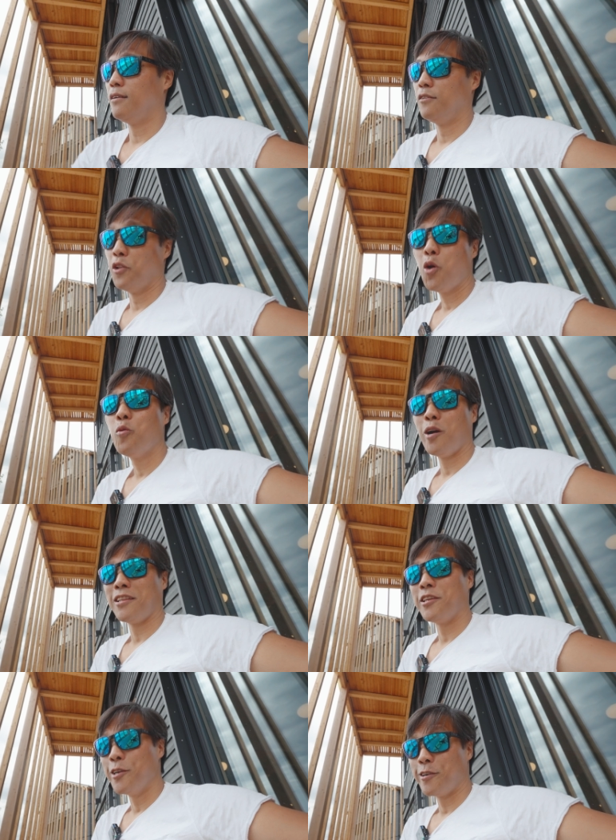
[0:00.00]
no
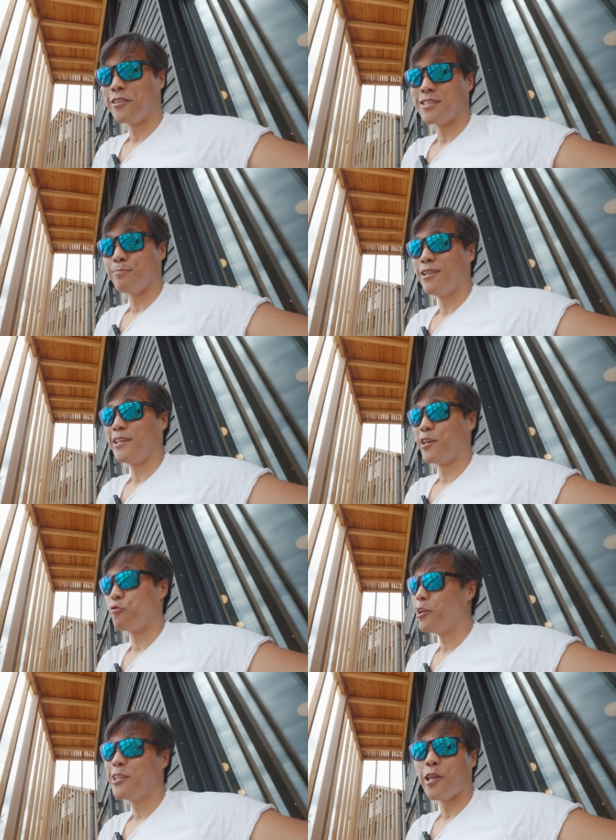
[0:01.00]
one here in this building
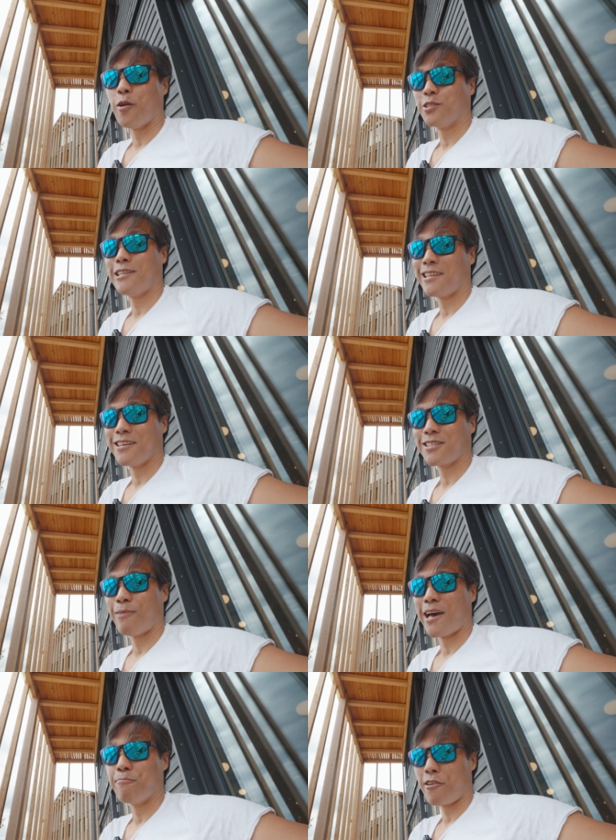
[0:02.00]
really knows that it's
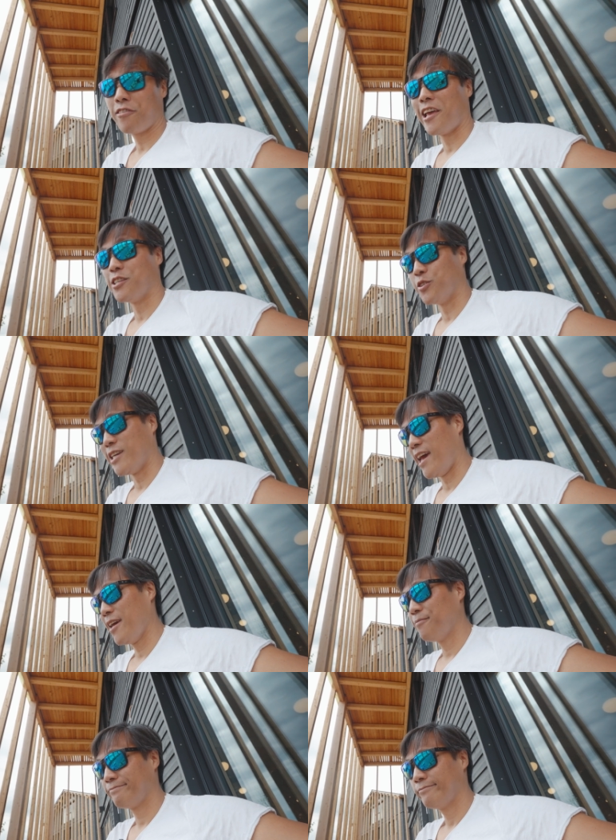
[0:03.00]
my birthday
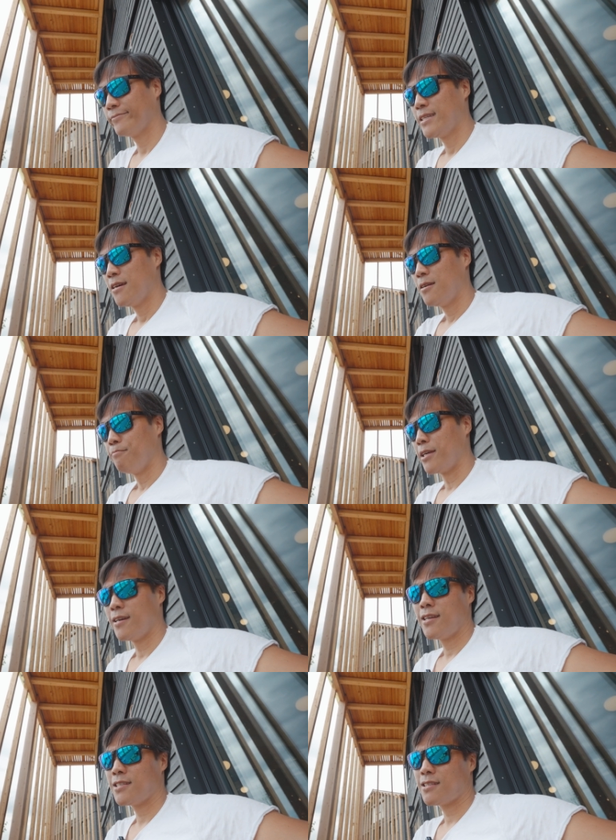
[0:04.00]
today,
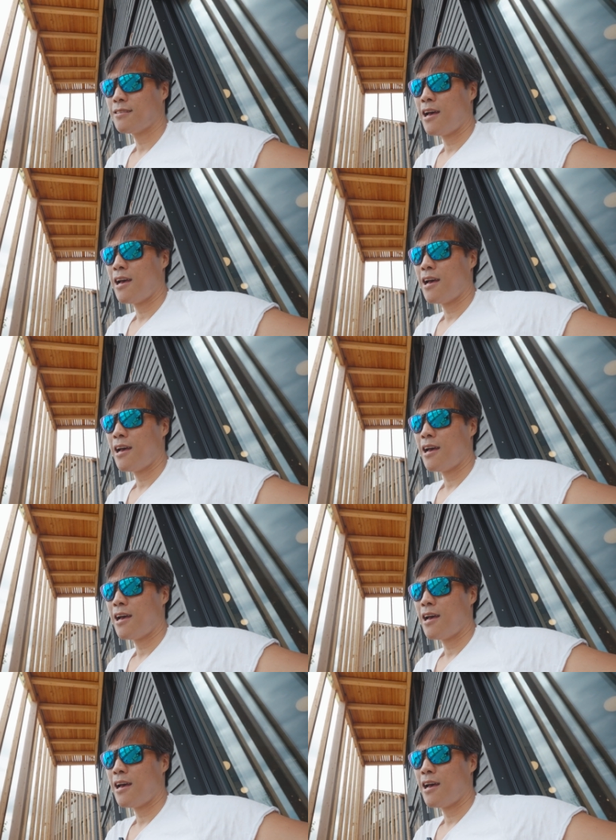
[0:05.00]
because